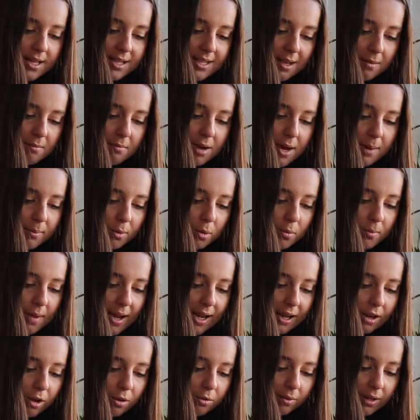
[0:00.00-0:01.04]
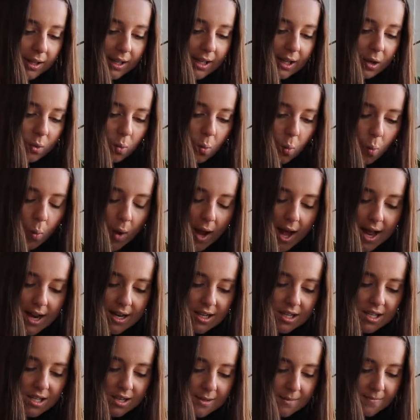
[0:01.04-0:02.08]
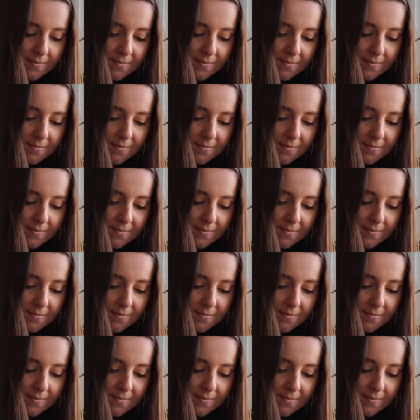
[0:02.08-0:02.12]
some people make a really wet